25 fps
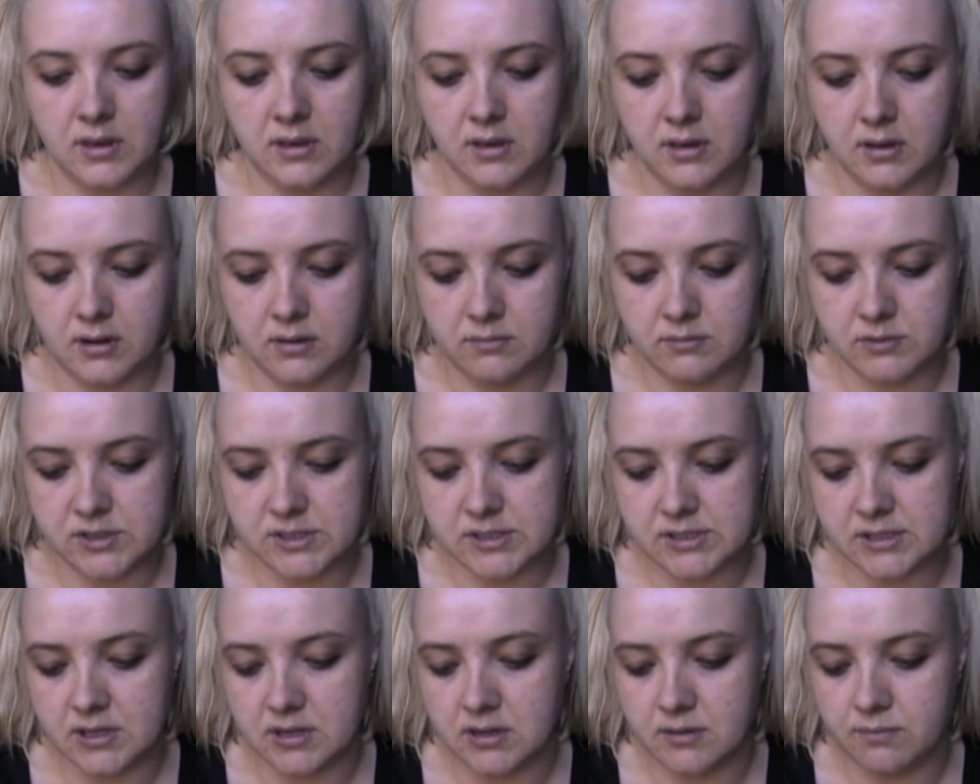And I'm
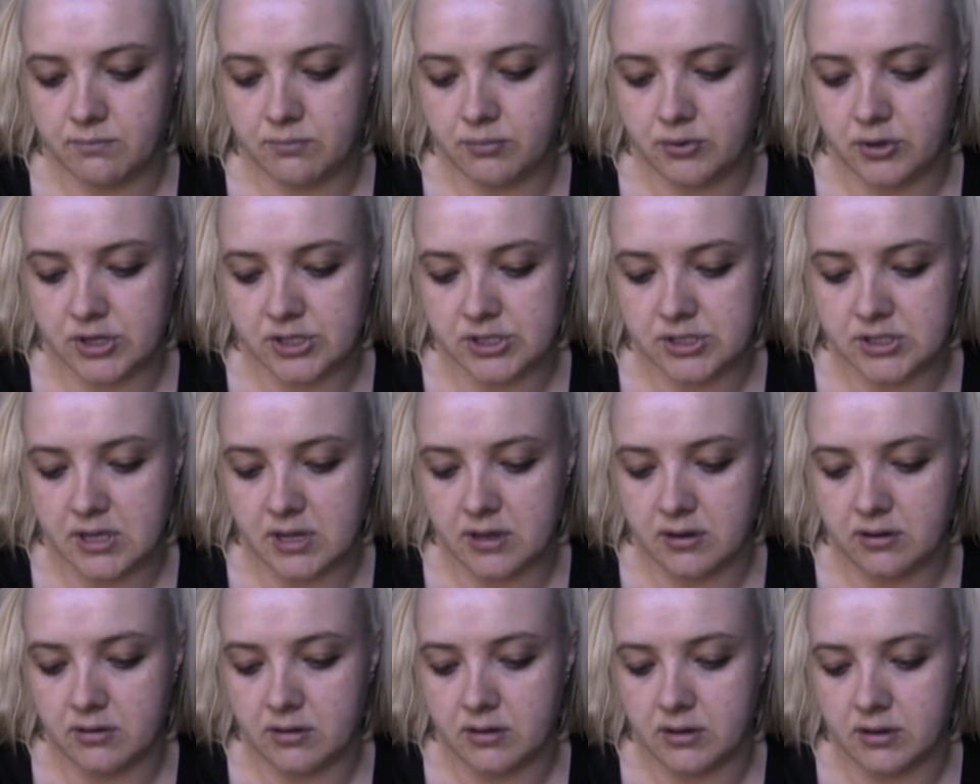just going to brush
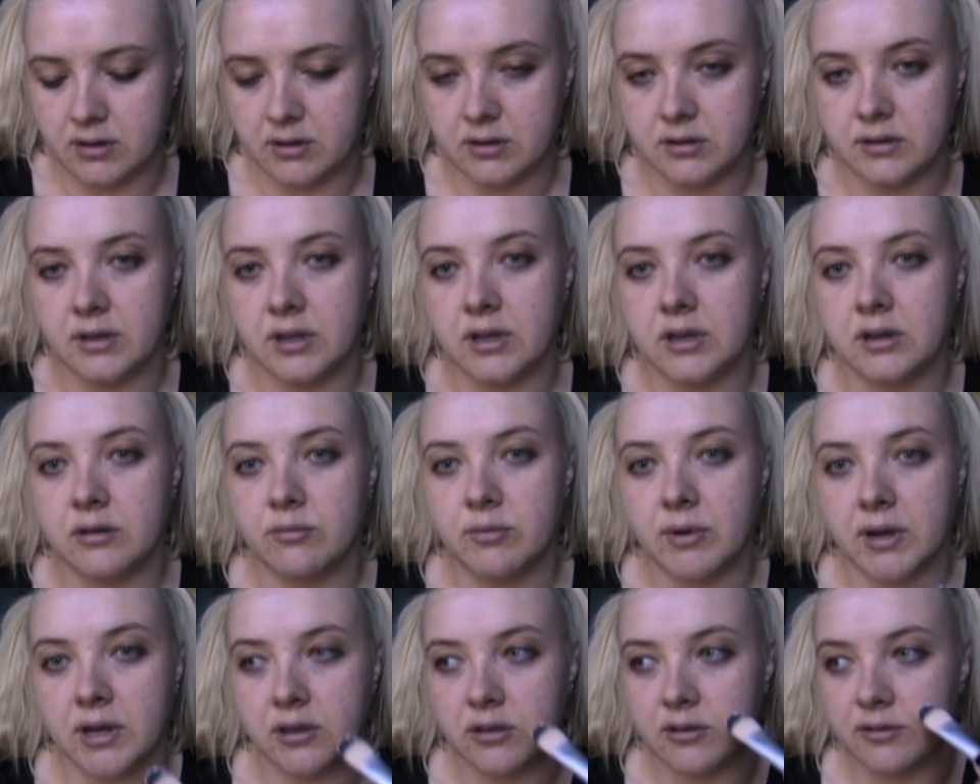that on like
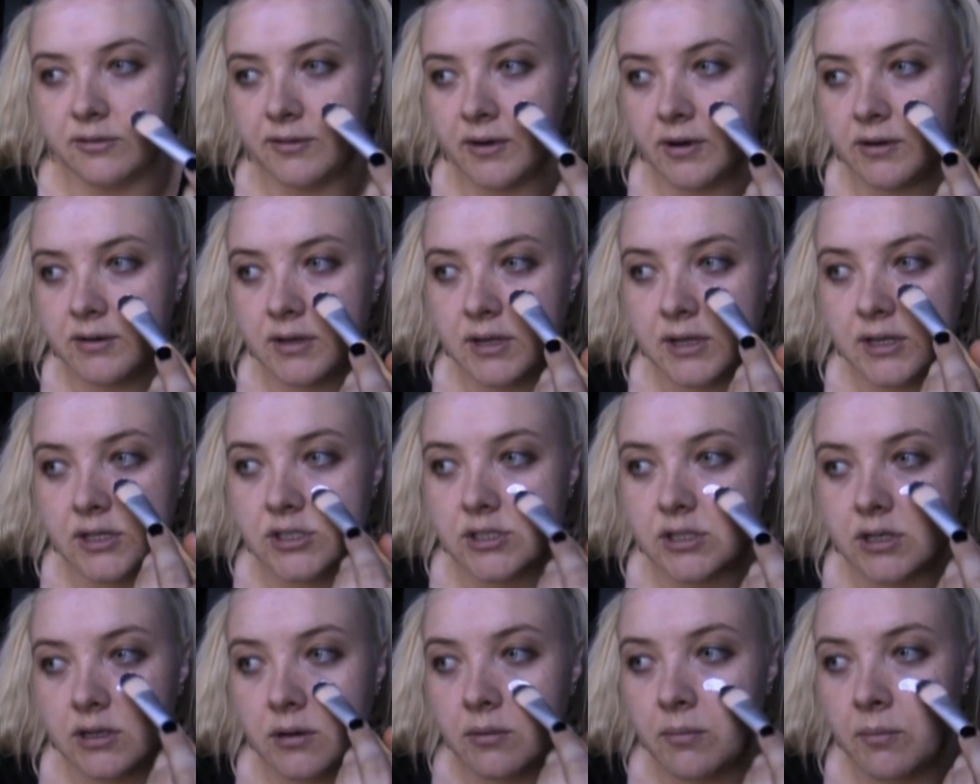a regular
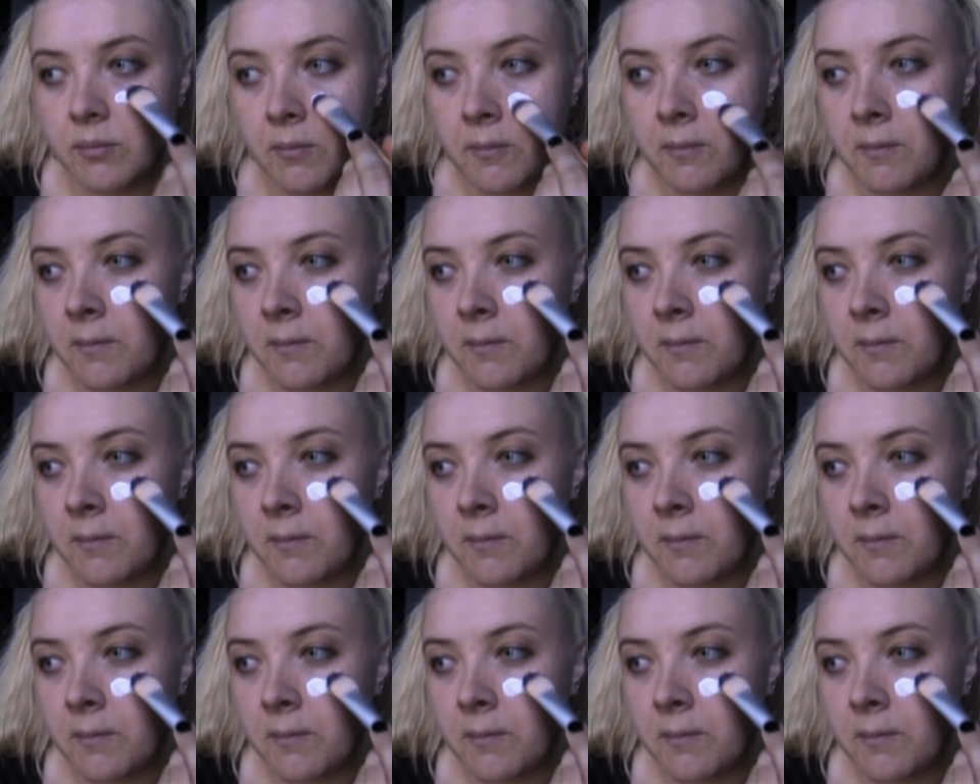foundation.